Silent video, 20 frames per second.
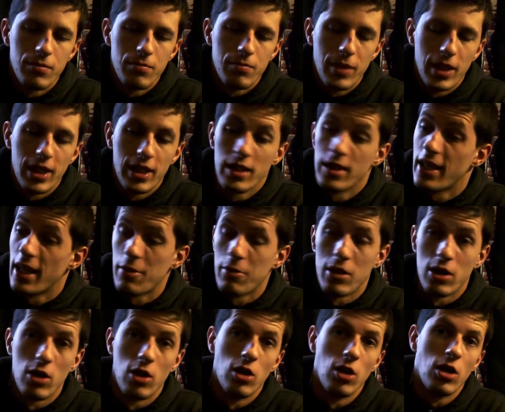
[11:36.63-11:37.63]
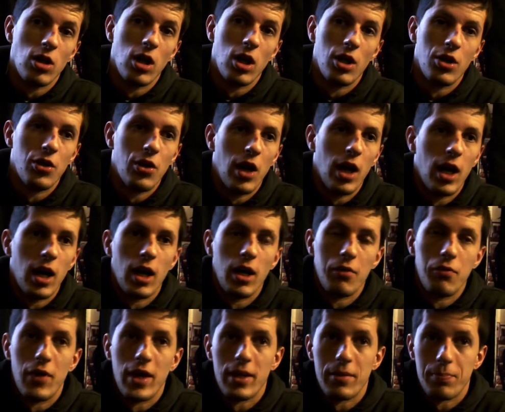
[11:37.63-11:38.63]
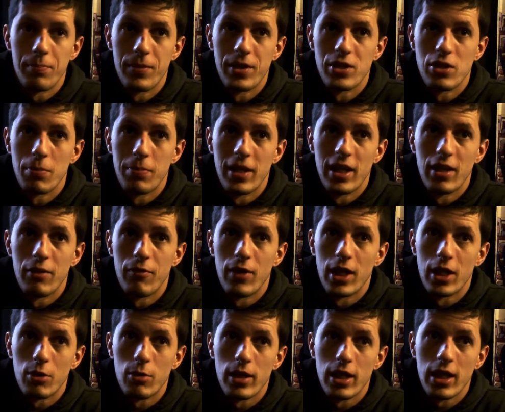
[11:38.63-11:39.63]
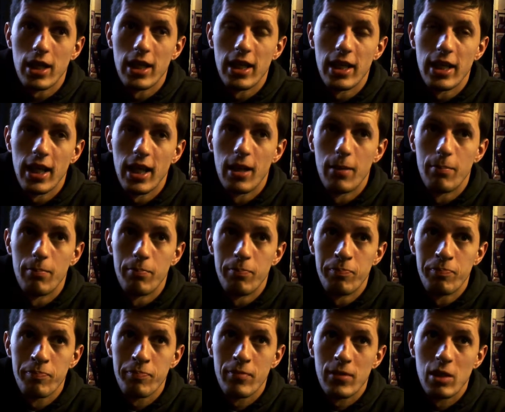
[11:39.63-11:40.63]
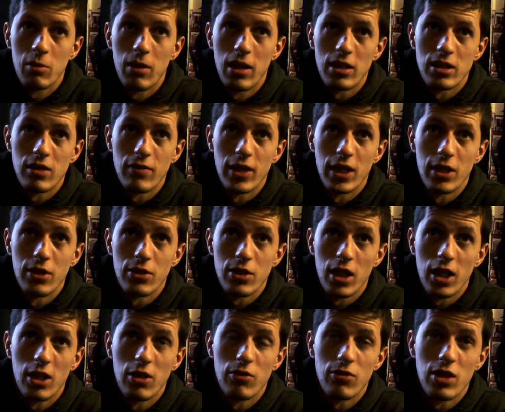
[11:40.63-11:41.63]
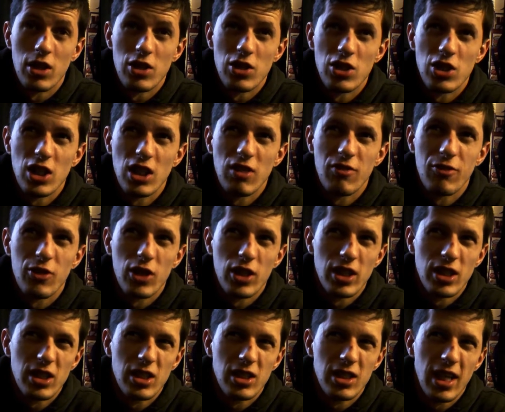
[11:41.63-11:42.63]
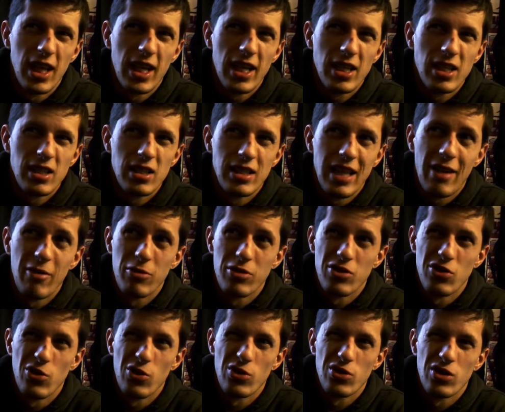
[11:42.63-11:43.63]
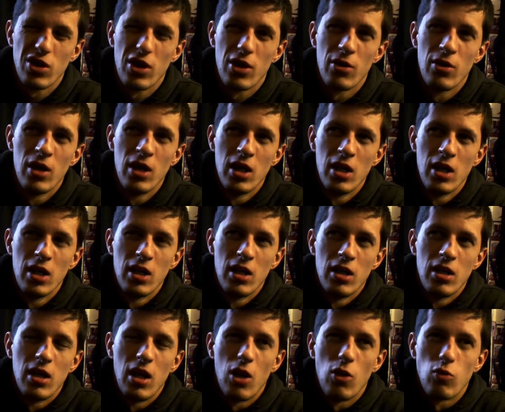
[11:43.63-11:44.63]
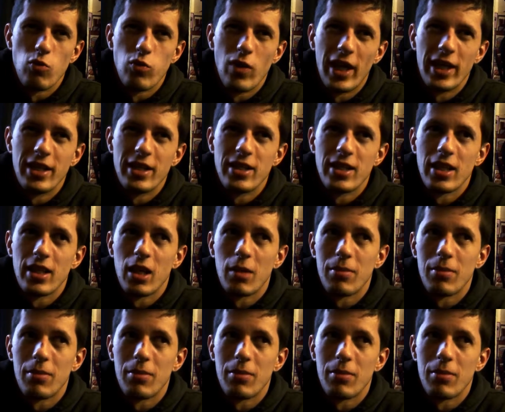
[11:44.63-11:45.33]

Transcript: But they were long gone. They disappeared very quickly. What else have I used? I used a G36. That was also a rented.